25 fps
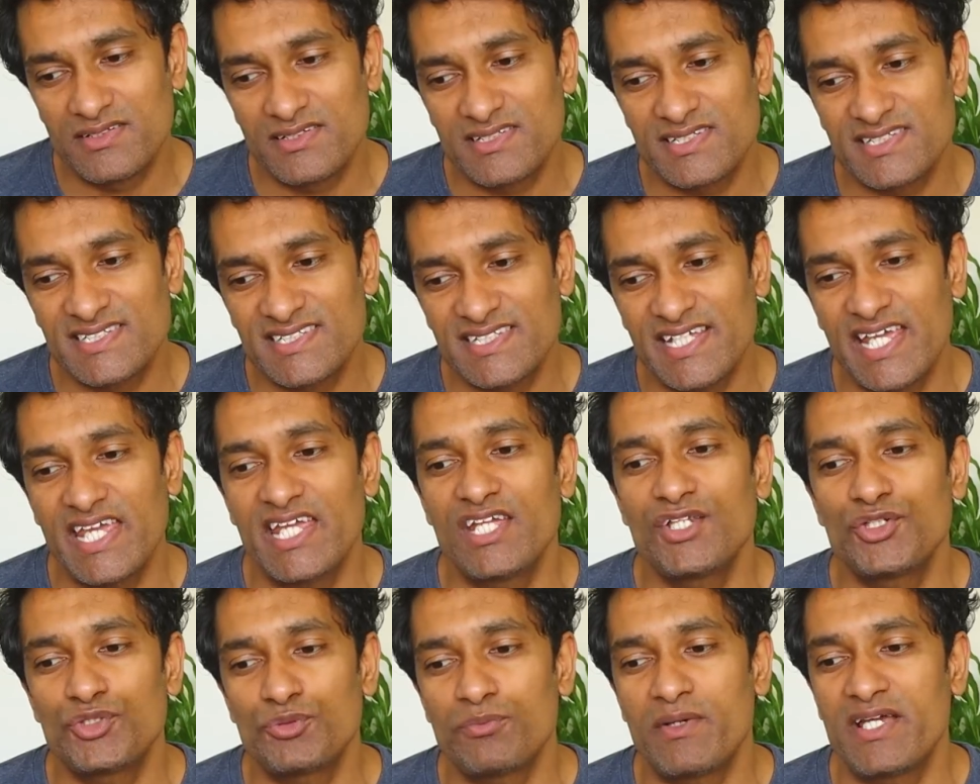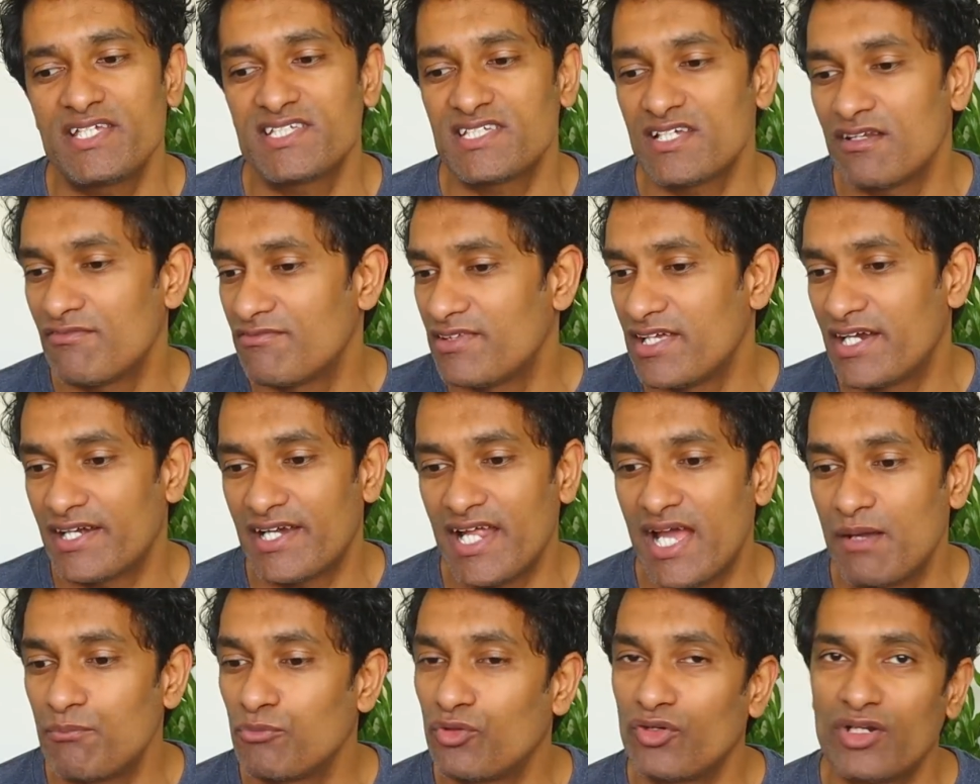saying to myself
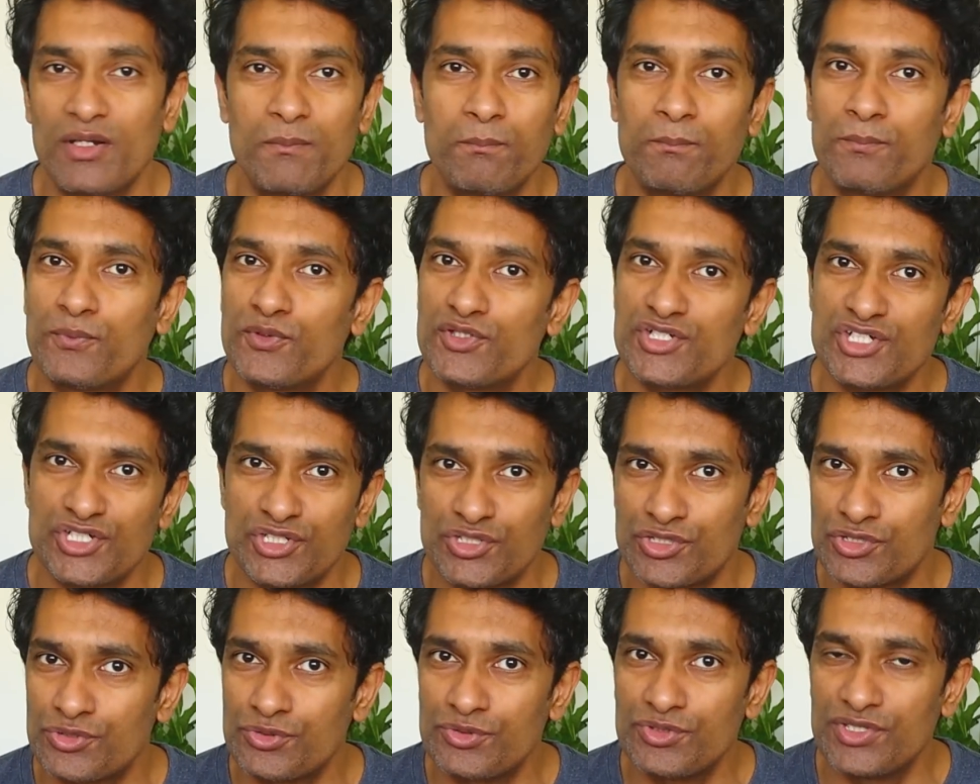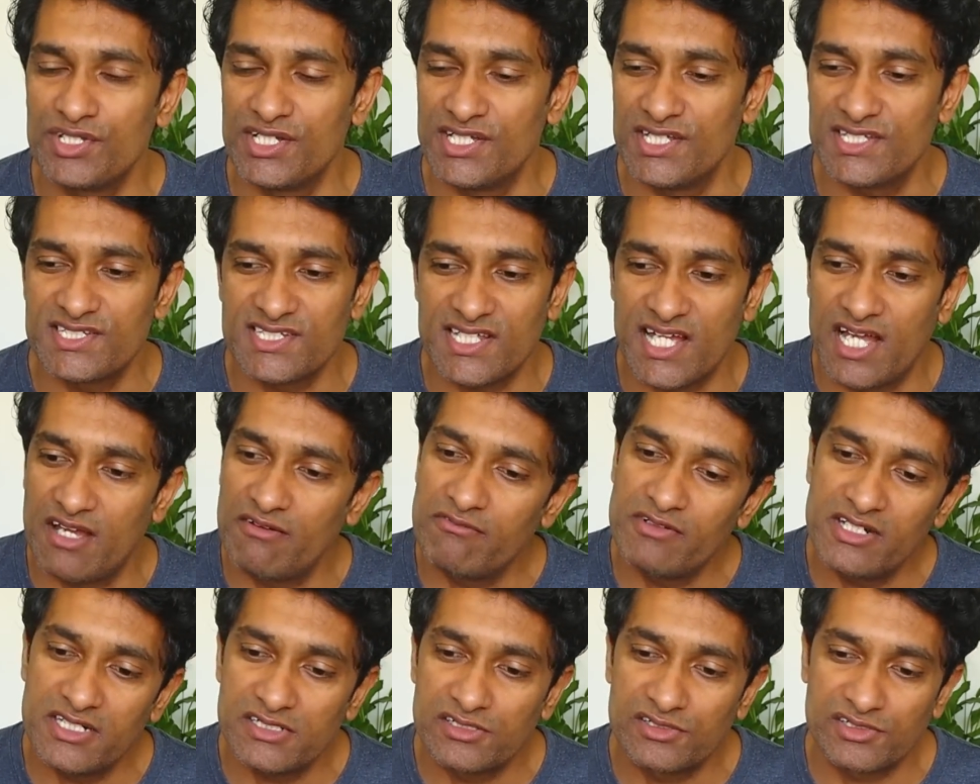that I'm going to push through this,
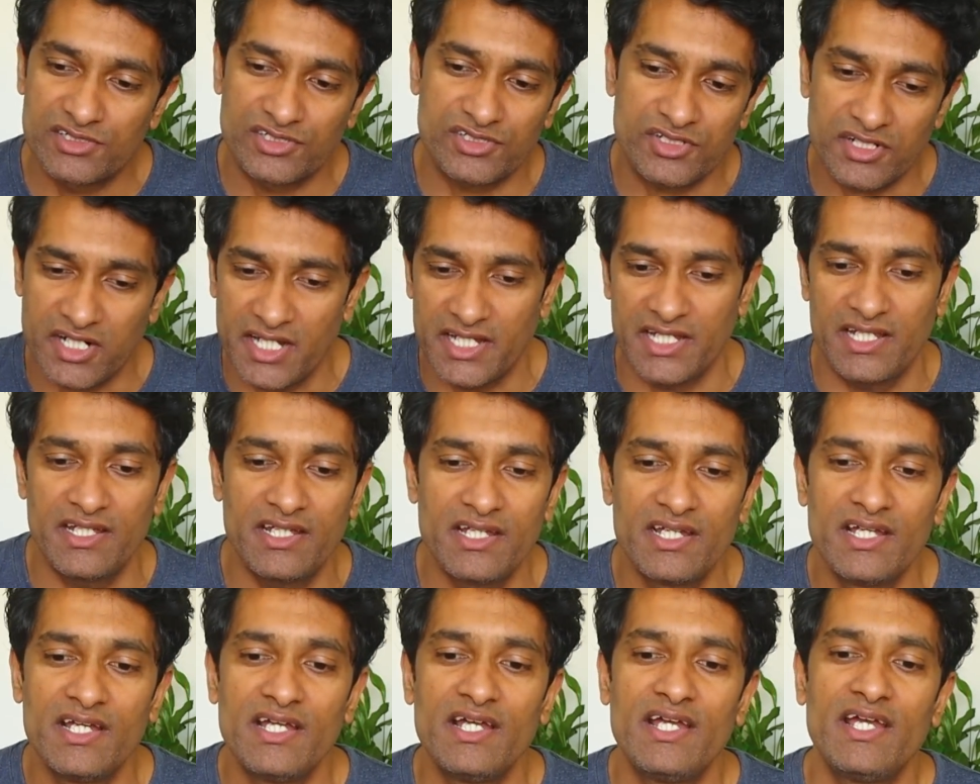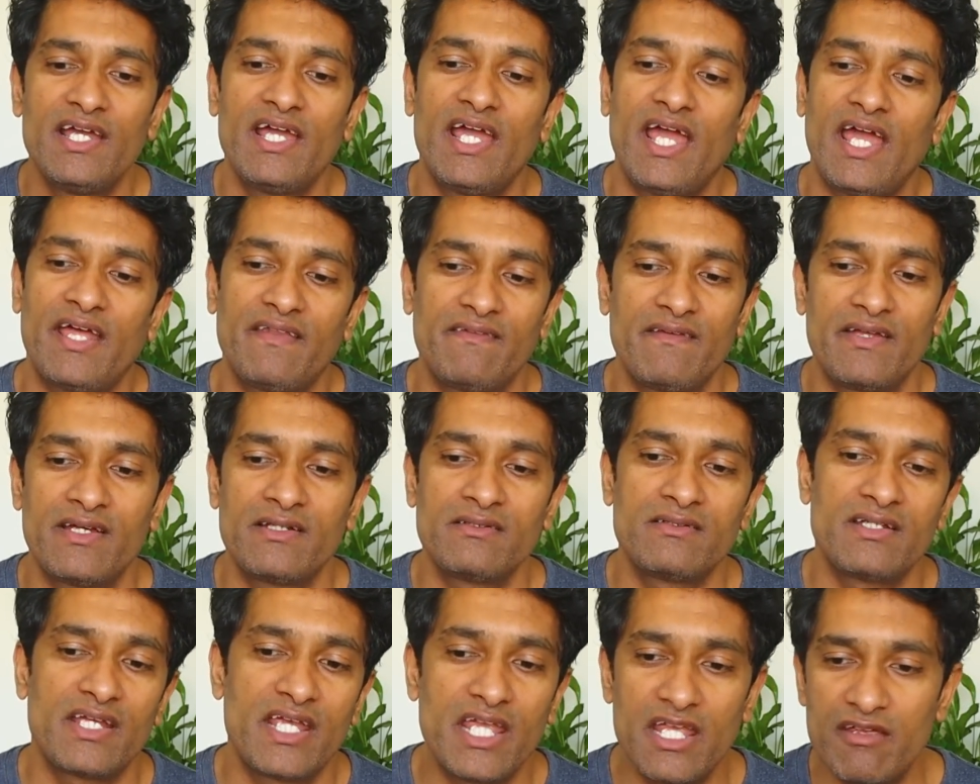I will try and
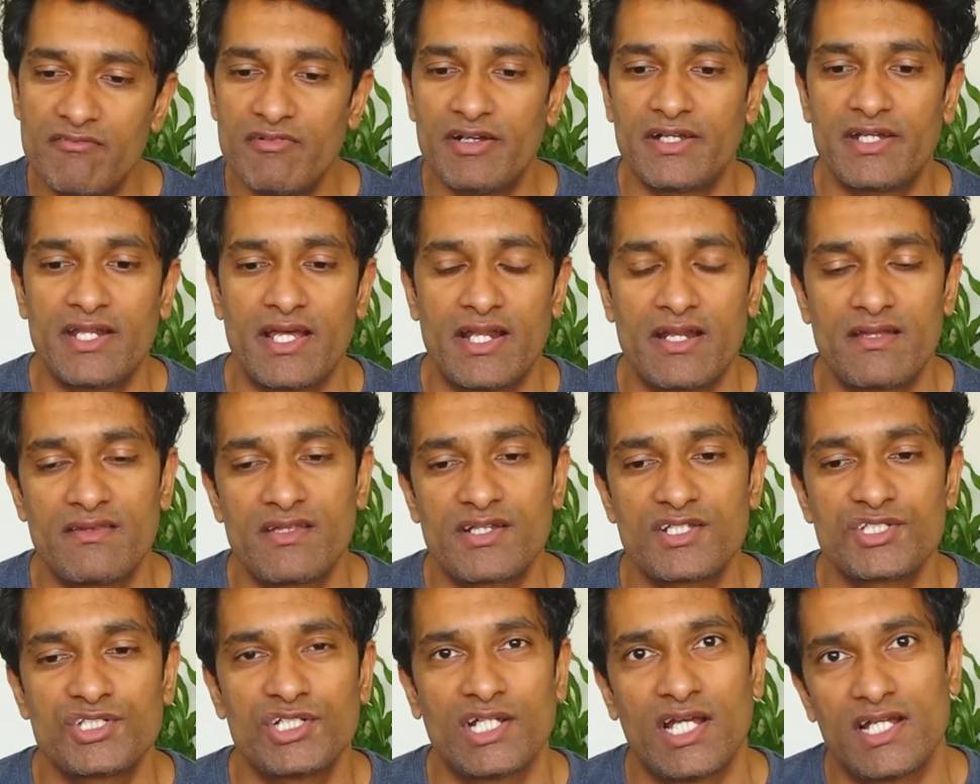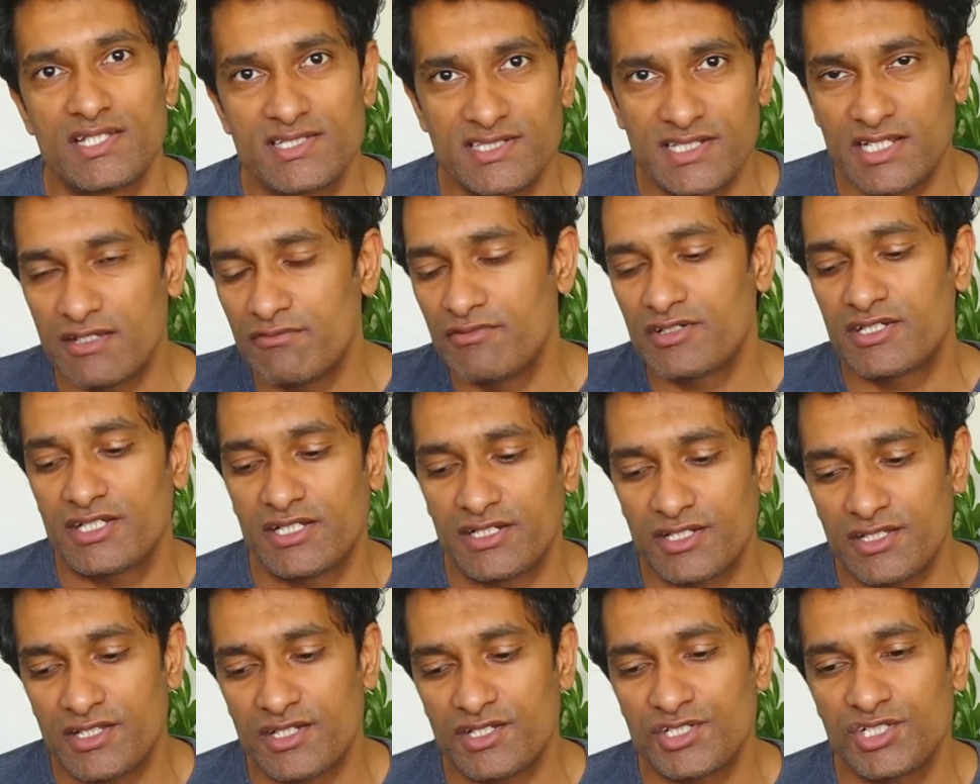then give it another chance
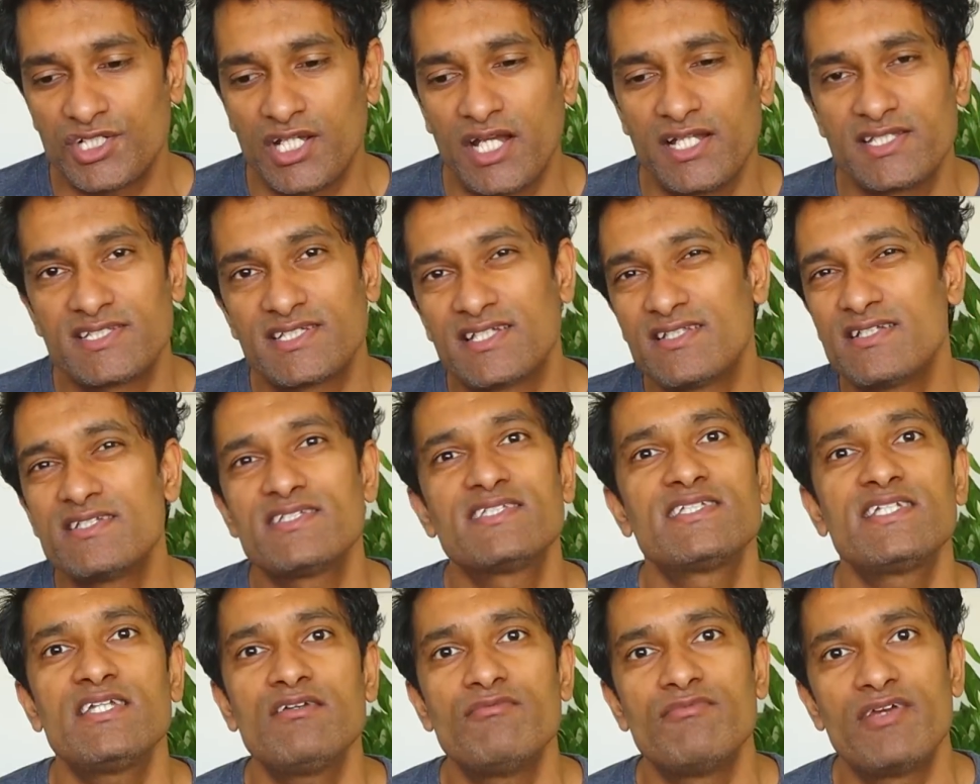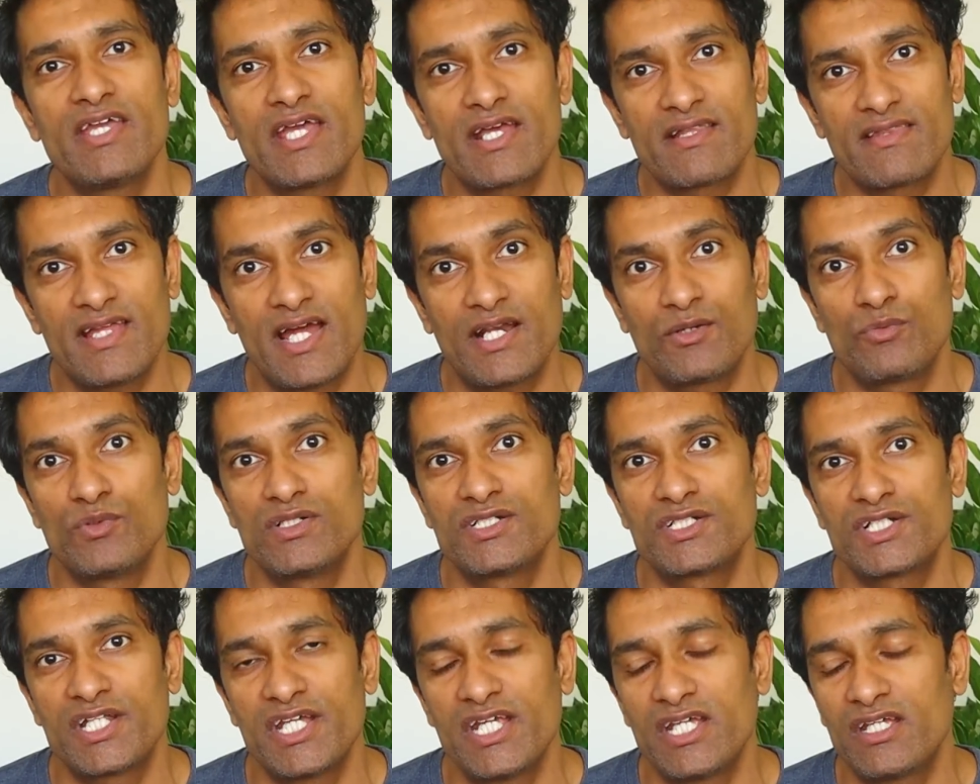and then see where that
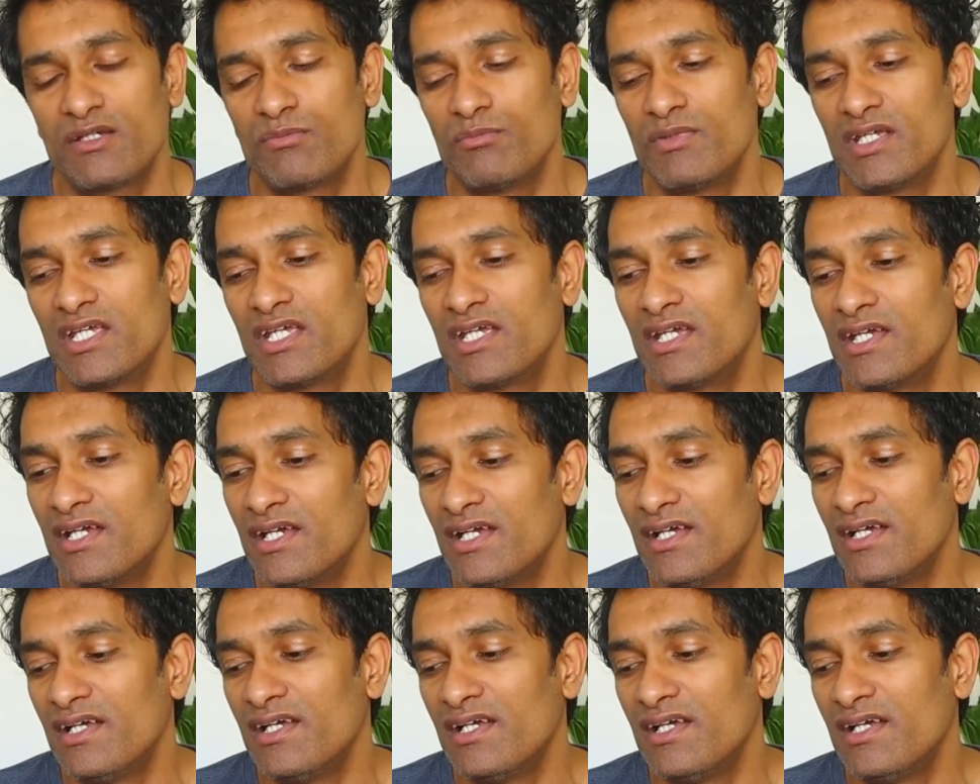will take me.